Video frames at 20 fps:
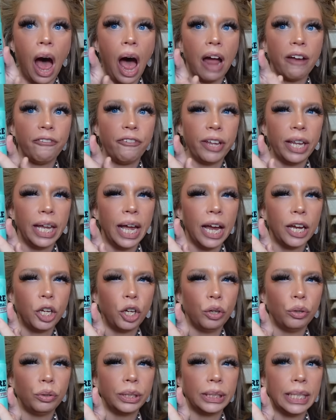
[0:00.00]
I feel like I
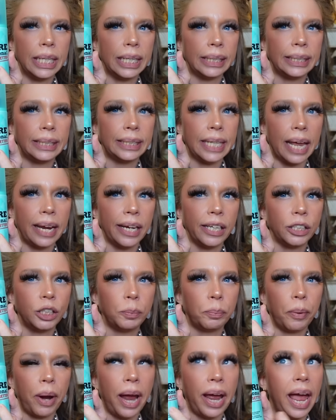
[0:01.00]
used this setting
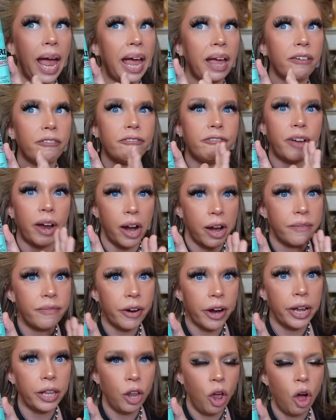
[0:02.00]
spray a very,
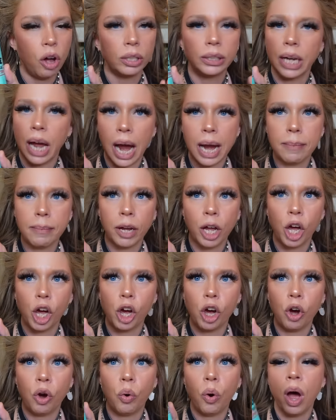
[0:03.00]
very long time
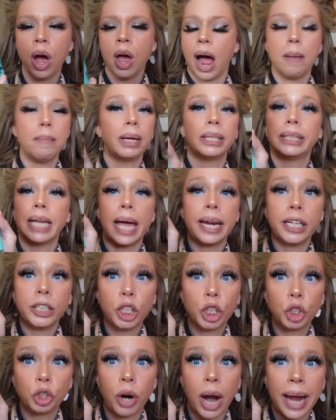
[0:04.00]
ago. I'm excited to
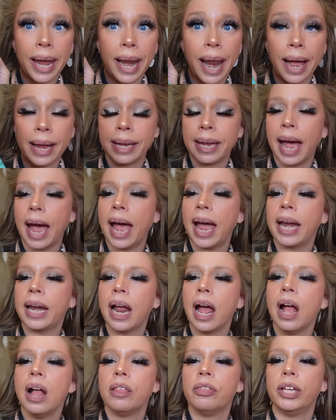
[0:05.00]
try it again.